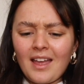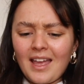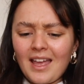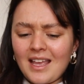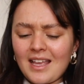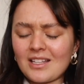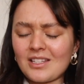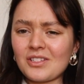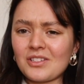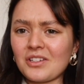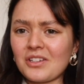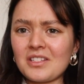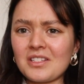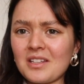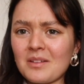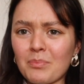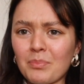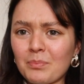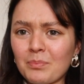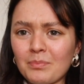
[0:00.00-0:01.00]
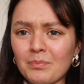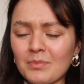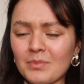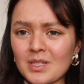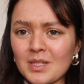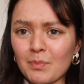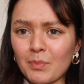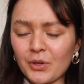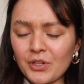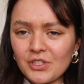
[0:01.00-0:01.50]
it's just a
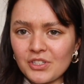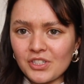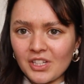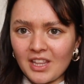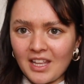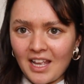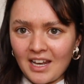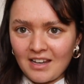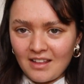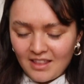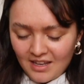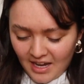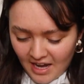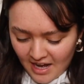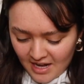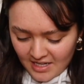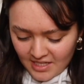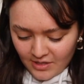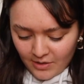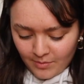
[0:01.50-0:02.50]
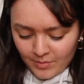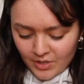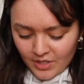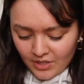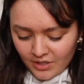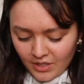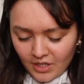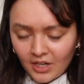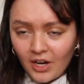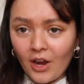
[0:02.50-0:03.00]
sponge at the end of the day, so I'm
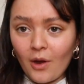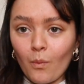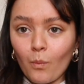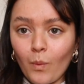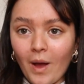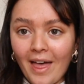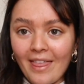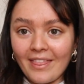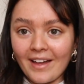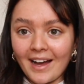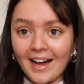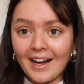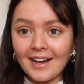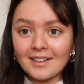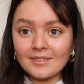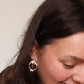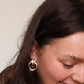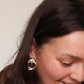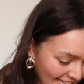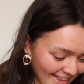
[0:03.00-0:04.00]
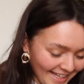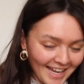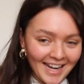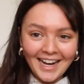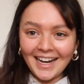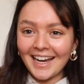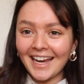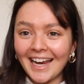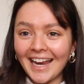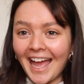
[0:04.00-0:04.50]
just gonna go and wet that and then I
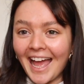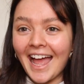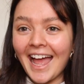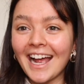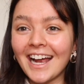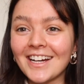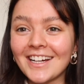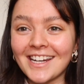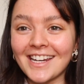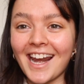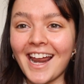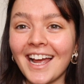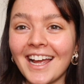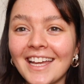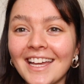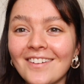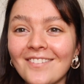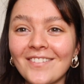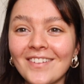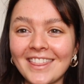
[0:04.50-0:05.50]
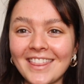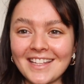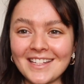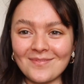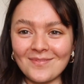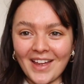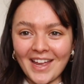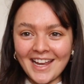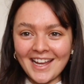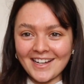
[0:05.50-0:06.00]
can get cracking with this
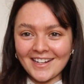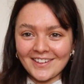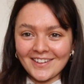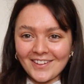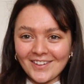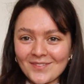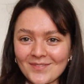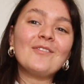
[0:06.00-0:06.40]
makeup.